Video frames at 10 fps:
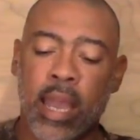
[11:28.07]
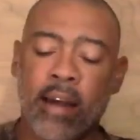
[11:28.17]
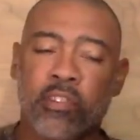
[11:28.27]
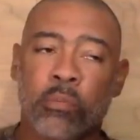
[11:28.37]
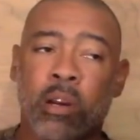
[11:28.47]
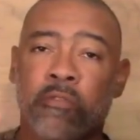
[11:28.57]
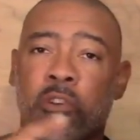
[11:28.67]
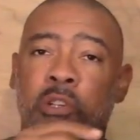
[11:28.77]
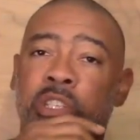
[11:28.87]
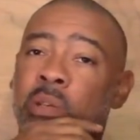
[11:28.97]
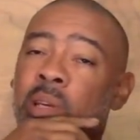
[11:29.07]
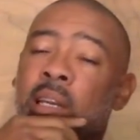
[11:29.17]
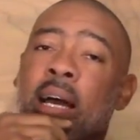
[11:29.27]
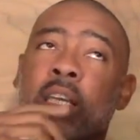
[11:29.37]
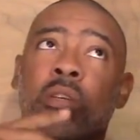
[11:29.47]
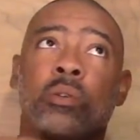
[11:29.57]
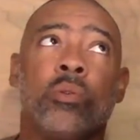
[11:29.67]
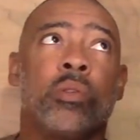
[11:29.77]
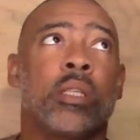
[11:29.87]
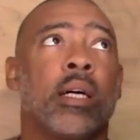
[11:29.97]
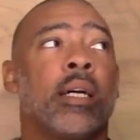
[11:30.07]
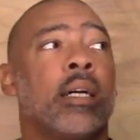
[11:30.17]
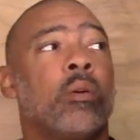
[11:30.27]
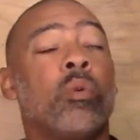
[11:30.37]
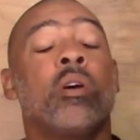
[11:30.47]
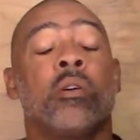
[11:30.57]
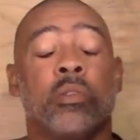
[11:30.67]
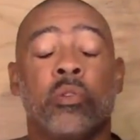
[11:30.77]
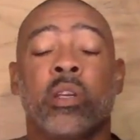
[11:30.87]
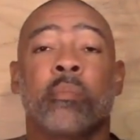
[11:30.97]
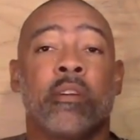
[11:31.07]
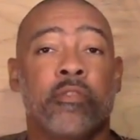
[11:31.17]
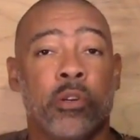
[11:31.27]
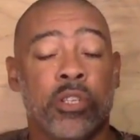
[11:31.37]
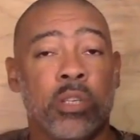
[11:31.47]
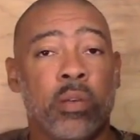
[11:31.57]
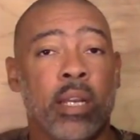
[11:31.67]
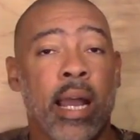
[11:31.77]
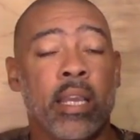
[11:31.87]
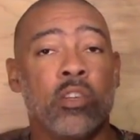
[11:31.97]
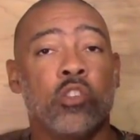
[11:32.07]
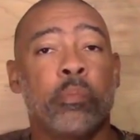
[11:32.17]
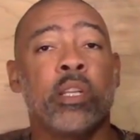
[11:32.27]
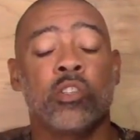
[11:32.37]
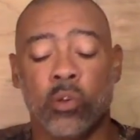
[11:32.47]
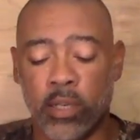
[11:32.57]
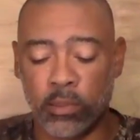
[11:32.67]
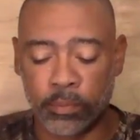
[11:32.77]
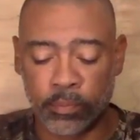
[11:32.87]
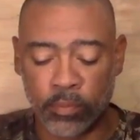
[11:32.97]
After my first unit, I used, during my first unit, I used Pennzoil.